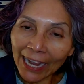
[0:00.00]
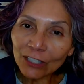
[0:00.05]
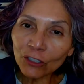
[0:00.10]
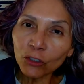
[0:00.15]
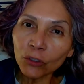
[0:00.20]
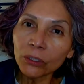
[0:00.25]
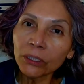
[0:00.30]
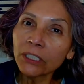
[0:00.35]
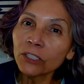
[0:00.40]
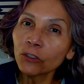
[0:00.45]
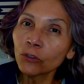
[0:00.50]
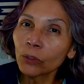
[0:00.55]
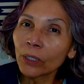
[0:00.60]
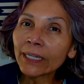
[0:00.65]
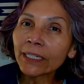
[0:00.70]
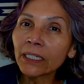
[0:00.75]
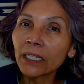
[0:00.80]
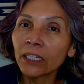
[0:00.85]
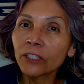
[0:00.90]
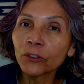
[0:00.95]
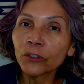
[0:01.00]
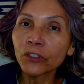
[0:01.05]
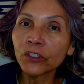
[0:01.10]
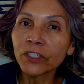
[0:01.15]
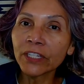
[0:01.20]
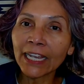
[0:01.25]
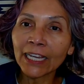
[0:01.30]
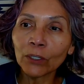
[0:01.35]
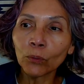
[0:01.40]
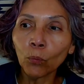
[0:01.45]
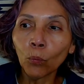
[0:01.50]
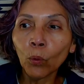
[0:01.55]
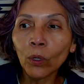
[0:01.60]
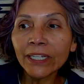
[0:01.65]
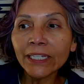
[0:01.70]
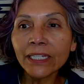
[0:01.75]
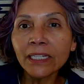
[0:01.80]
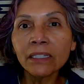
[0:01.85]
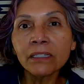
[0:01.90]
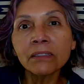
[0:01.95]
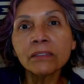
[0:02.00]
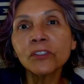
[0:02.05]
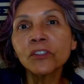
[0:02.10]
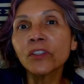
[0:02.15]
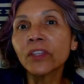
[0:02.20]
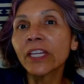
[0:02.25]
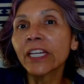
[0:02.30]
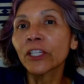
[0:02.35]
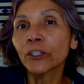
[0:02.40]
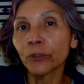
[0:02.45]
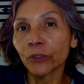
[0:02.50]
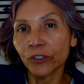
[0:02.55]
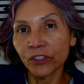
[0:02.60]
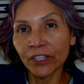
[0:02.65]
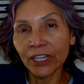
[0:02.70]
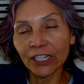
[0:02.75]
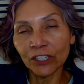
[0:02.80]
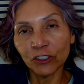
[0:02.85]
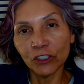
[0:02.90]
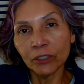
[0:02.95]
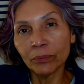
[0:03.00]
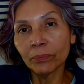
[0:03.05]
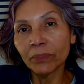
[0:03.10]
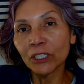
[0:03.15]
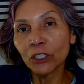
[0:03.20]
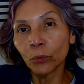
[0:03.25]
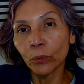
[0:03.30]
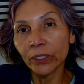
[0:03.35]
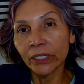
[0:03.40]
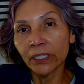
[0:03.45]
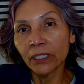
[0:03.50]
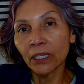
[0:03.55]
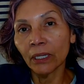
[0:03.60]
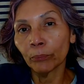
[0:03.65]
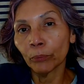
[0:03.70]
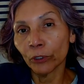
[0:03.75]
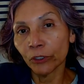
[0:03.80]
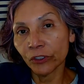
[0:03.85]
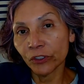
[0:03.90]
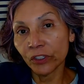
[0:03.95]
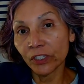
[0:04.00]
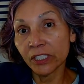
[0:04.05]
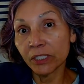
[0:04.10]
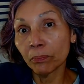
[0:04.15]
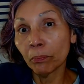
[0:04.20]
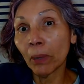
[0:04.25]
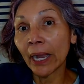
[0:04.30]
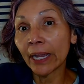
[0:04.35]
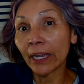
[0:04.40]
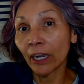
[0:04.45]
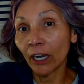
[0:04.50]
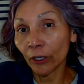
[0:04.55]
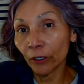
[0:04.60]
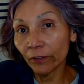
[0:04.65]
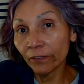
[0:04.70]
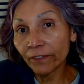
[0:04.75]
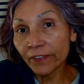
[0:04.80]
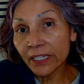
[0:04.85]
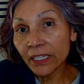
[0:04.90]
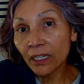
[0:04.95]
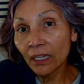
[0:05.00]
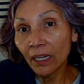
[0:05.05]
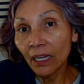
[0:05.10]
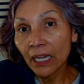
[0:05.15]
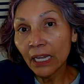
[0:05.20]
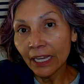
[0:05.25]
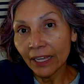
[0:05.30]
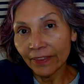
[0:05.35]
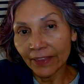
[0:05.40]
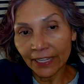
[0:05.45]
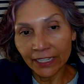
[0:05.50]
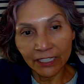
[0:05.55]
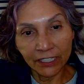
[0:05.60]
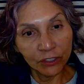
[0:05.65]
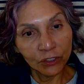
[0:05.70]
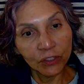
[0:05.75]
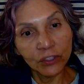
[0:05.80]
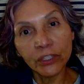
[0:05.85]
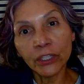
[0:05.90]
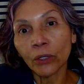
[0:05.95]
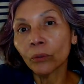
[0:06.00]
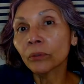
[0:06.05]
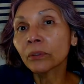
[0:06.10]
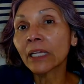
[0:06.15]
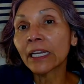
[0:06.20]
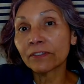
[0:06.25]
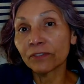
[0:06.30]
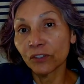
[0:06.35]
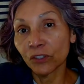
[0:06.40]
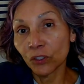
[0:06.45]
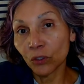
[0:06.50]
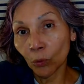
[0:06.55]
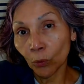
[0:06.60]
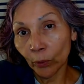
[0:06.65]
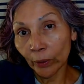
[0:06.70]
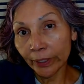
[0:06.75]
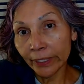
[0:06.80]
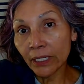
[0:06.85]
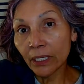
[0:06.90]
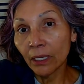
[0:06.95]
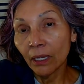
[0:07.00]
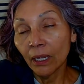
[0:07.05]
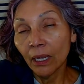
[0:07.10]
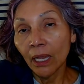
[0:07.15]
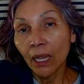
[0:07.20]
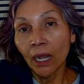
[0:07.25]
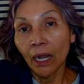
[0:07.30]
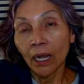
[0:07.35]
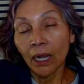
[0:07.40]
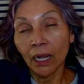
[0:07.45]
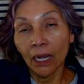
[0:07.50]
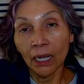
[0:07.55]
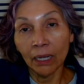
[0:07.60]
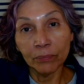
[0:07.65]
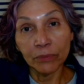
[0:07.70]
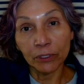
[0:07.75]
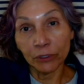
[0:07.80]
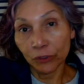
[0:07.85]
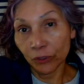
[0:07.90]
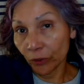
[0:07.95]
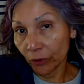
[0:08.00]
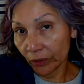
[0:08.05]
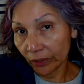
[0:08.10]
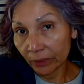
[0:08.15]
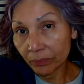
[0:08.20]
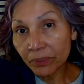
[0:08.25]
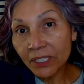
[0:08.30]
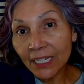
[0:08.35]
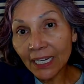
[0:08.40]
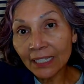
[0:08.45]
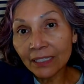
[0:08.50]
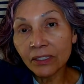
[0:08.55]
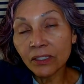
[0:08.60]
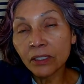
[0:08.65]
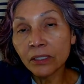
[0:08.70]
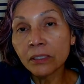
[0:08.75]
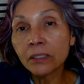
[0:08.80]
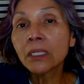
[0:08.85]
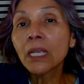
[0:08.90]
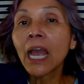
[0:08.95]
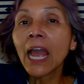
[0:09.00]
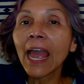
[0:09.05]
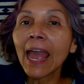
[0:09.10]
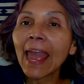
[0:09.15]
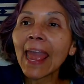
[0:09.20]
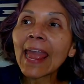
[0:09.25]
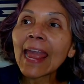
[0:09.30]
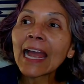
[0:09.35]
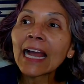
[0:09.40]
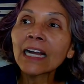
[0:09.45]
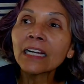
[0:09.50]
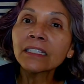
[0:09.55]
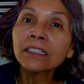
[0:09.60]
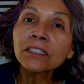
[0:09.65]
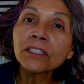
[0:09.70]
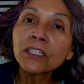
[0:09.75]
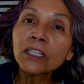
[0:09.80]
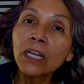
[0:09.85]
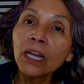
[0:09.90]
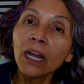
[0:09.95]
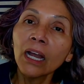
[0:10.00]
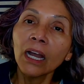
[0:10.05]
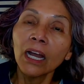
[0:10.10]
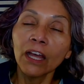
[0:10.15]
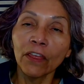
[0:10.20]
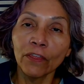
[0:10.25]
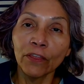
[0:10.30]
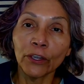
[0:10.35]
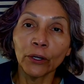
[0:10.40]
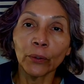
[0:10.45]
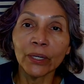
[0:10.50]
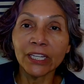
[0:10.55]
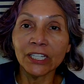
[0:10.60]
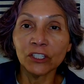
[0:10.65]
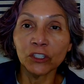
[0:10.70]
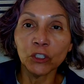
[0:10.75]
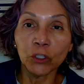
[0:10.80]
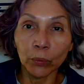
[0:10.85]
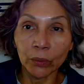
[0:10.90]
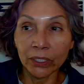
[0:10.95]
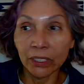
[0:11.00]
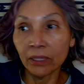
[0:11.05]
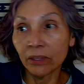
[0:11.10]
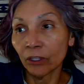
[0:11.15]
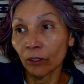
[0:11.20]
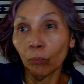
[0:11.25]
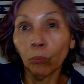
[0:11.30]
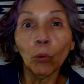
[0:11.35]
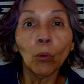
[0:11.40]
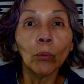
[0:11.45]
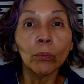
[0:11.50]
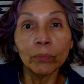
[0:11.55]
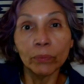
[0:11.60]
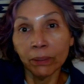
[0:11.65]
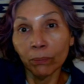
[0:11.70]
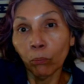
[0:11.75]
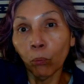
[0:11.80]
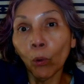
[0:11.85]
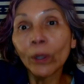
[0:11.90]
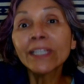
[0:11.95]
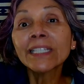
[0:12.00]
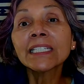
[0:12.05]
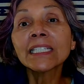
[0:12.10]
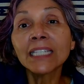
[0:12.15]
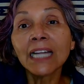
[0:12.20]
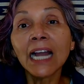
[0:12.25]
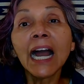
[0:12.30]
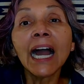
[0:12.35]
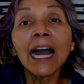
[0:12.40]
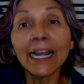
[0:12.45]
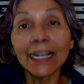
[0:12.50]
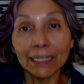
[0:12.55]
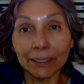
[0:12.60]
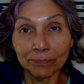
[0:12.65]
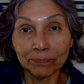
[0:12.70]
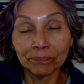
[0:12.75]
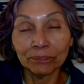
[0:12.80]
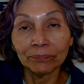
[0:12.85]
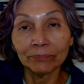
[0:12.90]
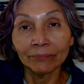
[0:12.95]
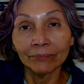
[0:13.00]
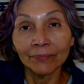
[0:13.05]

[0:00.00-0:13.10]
actually try to understand what is the intersection between a person's biography, that is their life story, their circumstances, and their history, the point in time